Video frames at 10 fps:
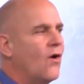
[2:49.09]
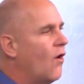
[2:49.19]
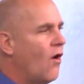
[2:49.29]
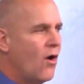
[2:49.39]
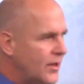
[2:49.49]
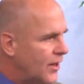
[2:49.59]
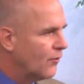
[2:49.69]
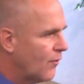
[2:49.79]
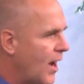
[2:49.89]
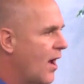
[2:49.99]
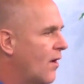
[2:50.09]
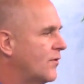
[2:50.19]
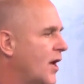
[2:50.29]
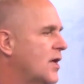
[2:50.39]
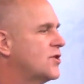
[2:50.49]
all year
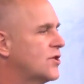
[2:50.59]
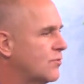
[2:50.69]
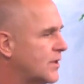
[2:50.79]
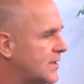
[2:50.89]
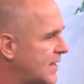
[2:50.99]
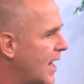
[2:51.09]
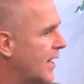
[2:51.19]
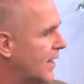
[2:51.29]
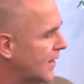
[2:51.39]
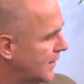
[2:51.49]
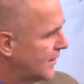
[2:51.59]
round, not just when Santa